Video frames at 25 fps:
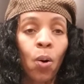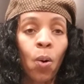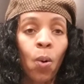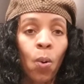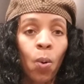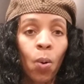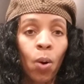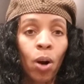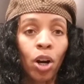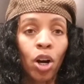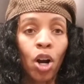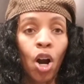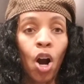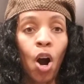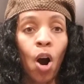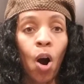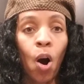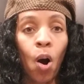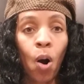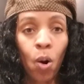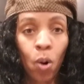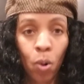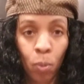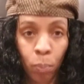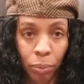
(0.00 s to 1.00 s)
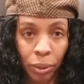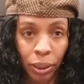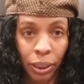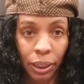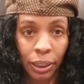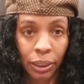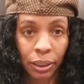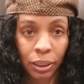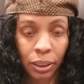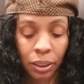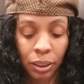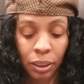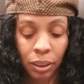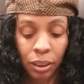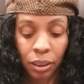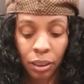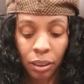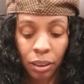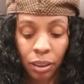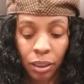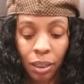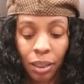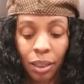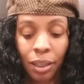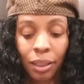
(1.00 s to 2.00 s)
or opiates.
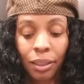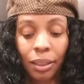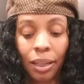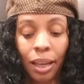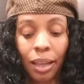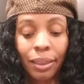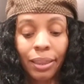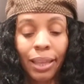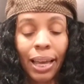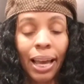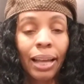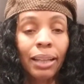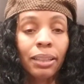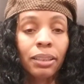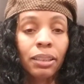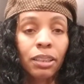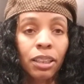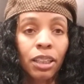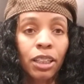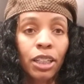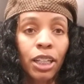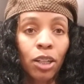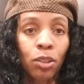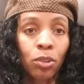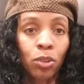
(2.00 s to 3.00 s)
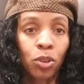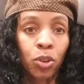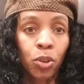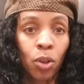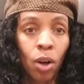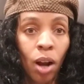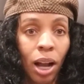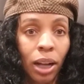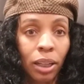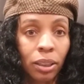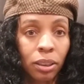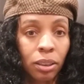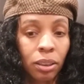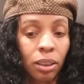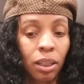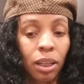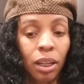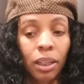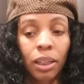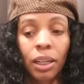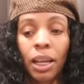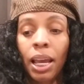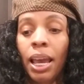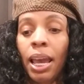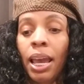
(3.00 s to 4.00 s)
Now that's
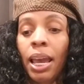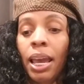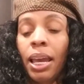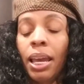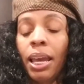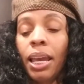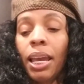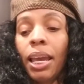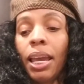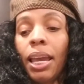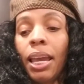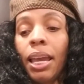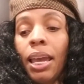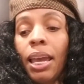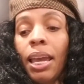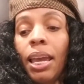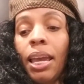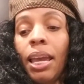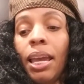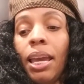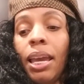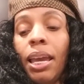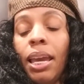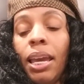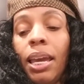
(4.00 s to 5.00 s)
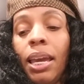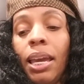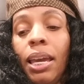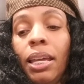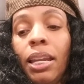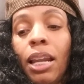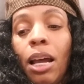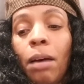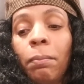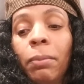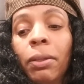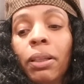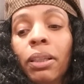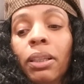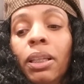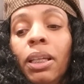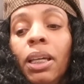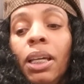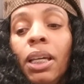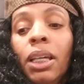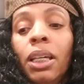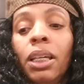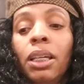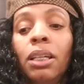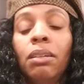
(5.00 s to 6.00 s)
naltrexone. And I
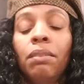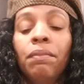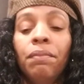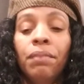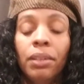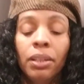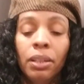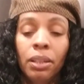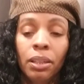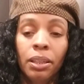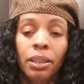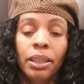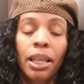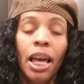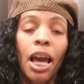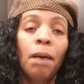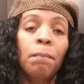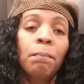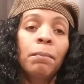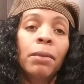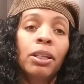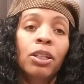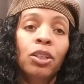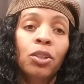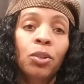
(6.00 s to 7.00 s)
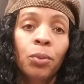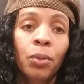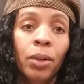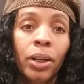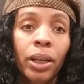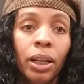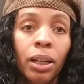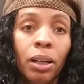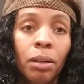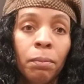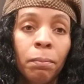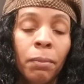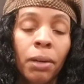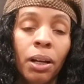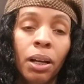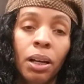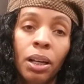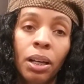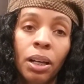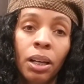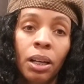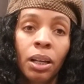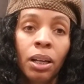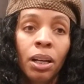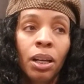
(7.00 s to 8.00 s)
believe that milligram
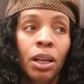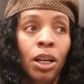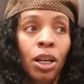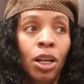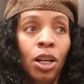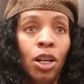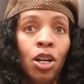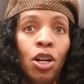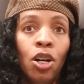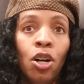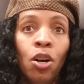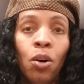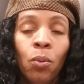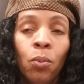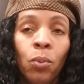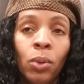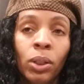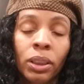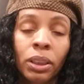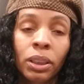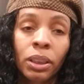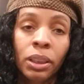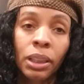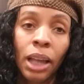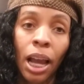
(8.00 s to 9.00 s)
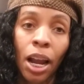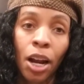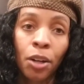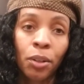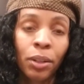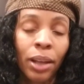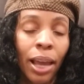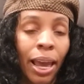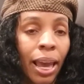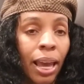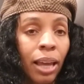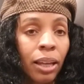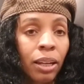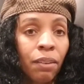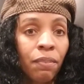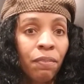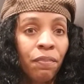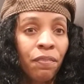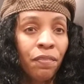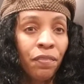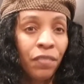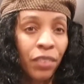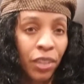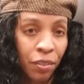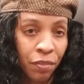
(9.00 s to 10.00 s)
would start
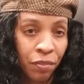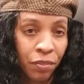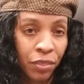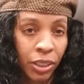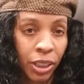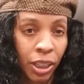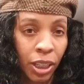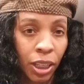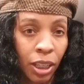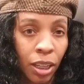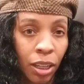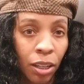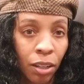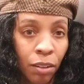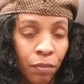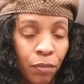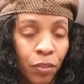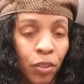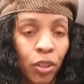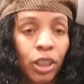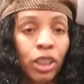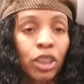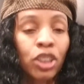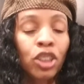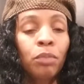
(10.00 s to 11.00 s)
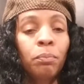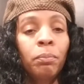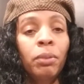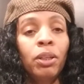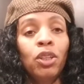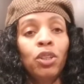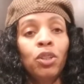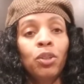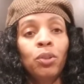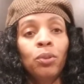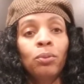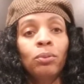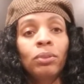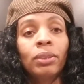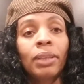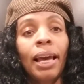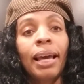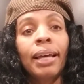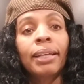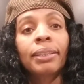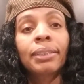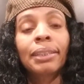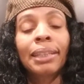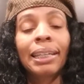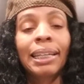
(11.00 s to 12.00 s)
at 50 for it to be used
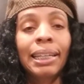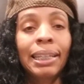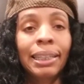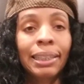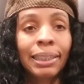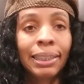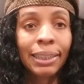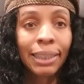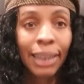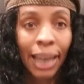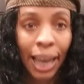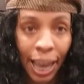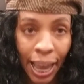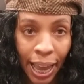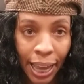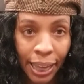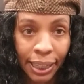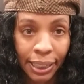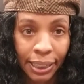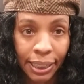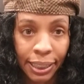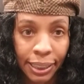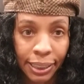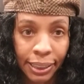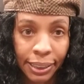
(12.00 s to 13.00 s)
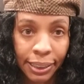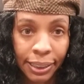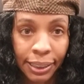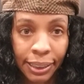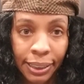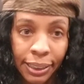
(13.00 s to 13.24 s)
as an antagonist